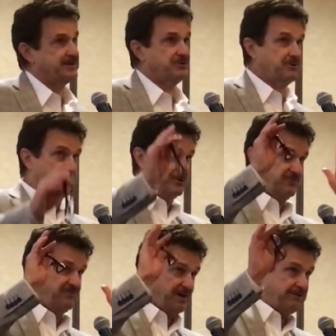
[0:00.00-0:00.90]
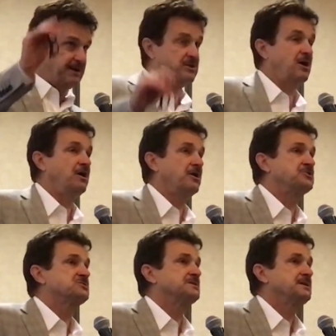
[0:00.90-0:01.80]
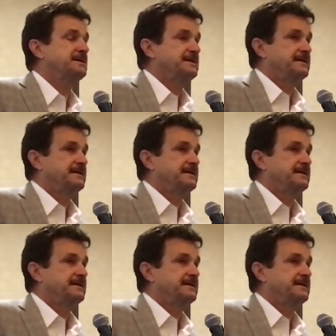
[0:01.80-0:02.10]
Center on a very large